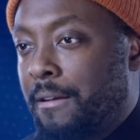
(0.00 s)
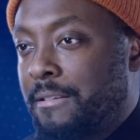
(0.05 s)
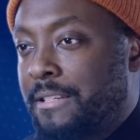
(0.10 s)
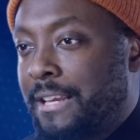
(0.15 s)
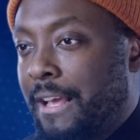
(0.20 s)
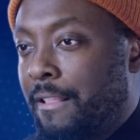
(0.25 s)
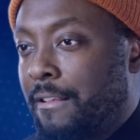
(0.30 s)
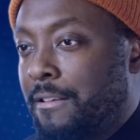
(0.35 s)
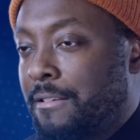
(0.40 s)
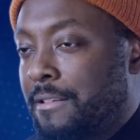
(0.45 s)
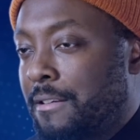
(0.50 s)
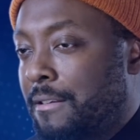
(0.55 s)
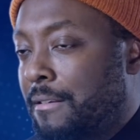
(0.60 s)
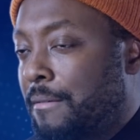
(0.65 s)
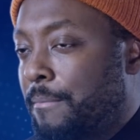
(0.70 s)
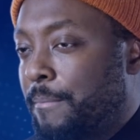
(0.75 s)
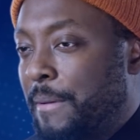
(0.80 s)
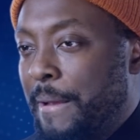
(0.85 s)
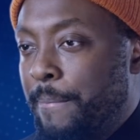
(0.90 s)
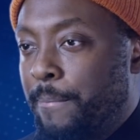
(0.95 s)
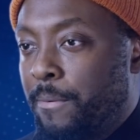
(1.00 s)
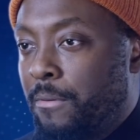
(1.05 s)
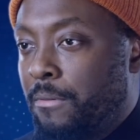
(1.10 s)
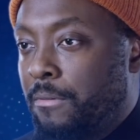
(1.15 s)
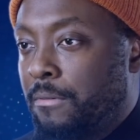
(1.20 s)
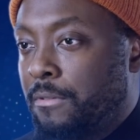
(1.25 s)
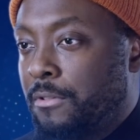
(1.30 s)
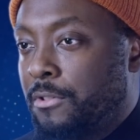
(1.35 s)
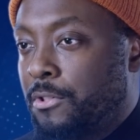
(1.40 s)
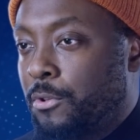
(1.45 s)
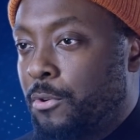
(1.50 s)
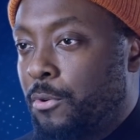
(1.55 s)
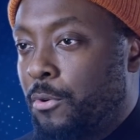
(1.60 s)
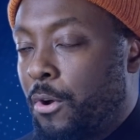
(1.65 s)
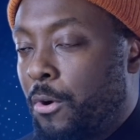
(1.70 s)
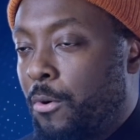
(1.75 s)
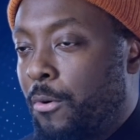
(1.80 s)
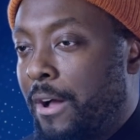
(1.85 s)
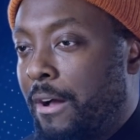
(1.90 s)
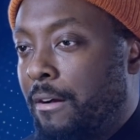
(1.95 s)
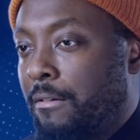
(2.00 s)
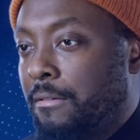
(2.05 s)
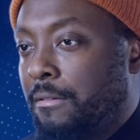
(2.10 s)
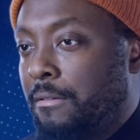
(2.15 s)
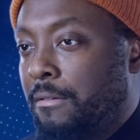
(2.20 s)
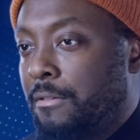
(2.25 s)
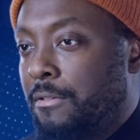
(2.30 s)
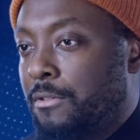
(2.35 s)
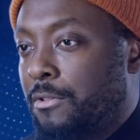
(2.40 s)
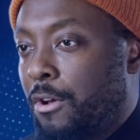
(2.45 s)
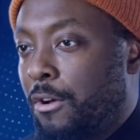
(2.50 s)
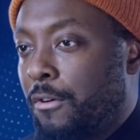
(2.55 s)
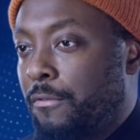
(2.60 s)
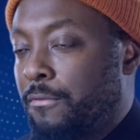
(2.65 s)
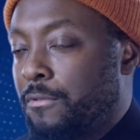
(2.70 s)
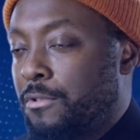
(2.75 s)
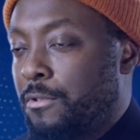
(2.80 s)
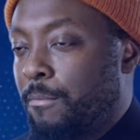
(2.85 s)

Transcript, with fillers: talented people to go out and solve